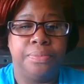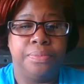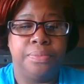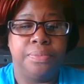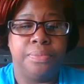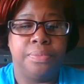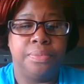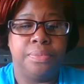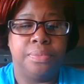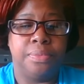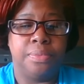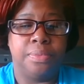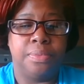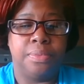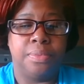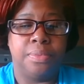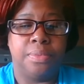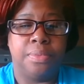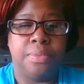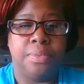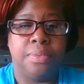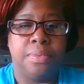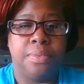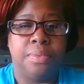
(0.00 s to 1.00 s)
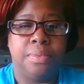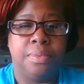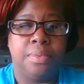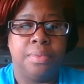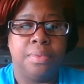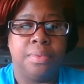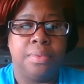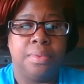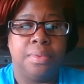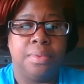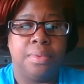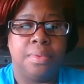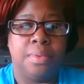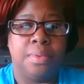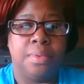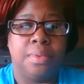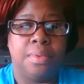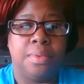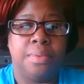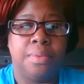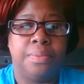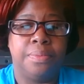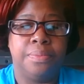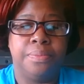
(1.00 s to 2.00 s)

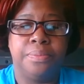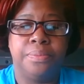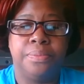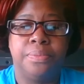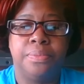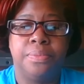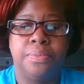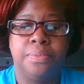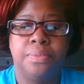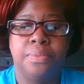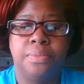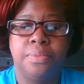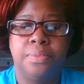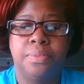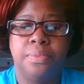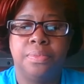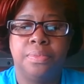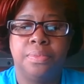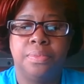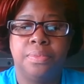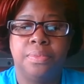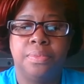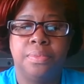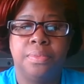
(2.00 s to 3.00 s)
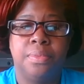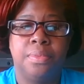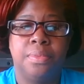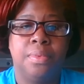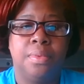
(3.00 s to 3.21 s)
(silence)